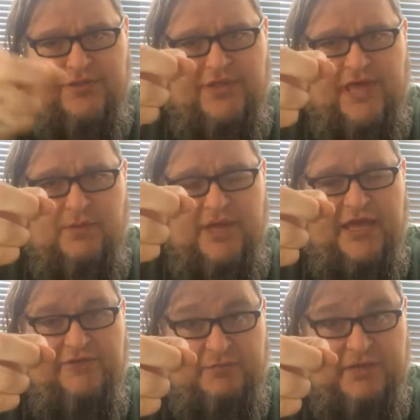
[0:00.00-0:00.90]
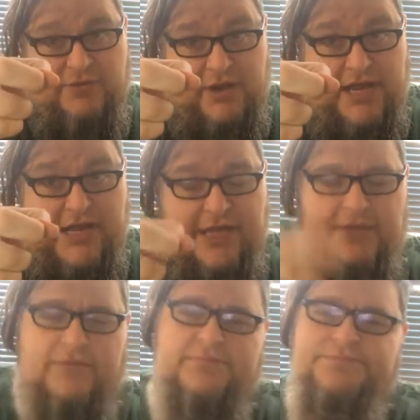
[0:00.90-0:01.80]
that way for me right
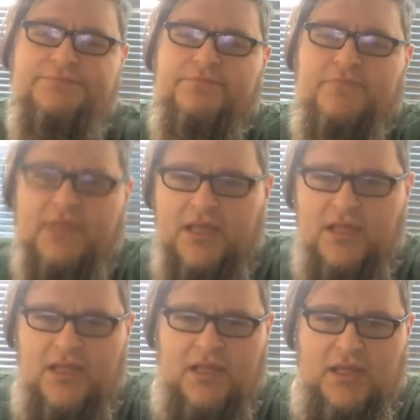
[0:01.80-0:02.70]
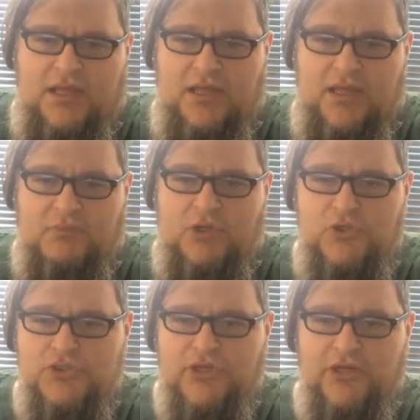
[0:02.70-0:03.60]
now. Um,
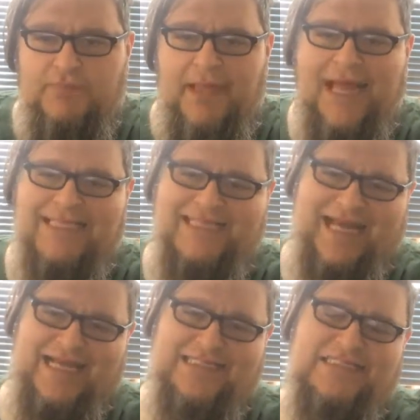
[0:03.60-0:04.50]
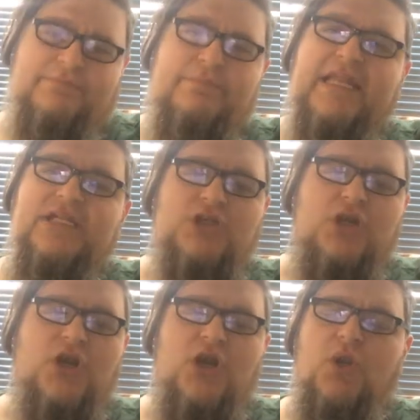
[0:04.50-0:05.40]
who took my dice?
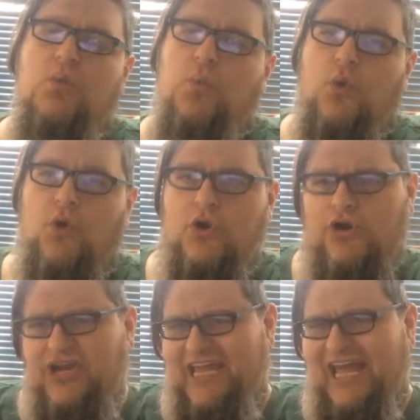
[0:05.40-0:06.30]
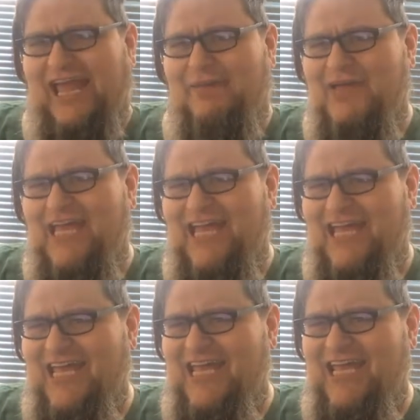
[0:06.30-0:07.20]
Miniature
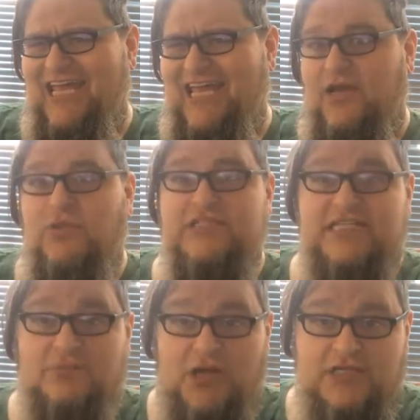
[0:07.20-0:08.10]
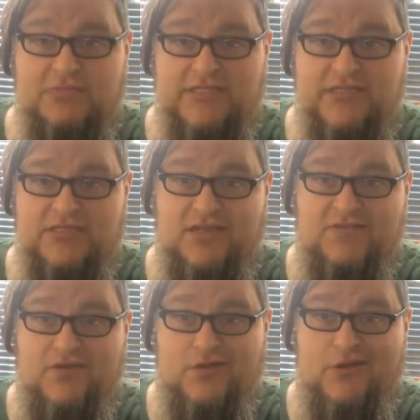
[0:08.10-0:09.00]
Wargaming, which has some awesome
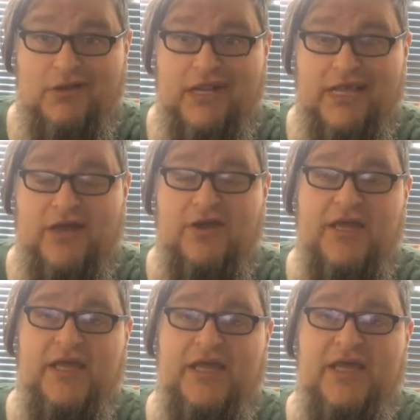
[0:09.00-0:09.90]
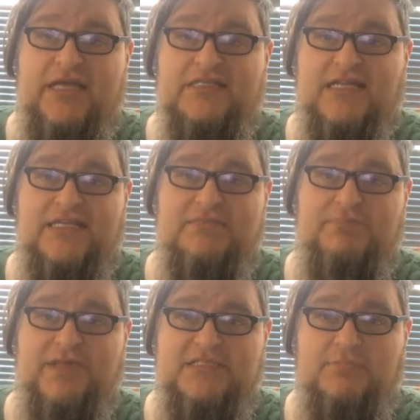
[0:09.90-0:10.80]
stuff going on right now. He's got these
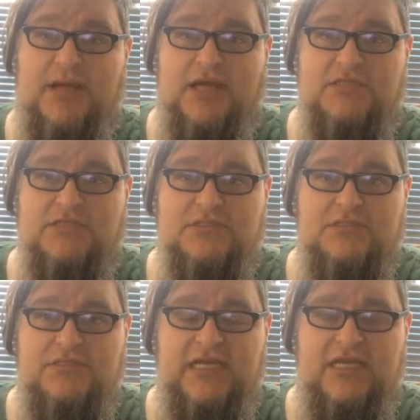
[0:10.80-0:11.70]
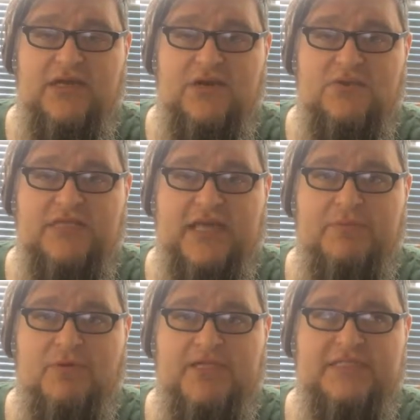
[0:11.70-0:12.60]
bits box dealios. I can't
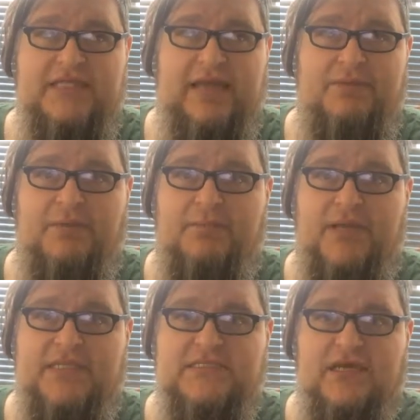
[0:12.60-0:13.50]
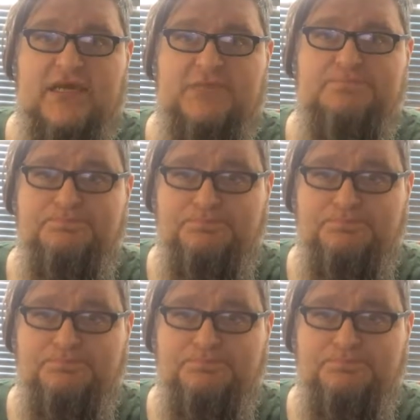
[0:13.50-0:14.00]
remember what he's named them, but it's uh,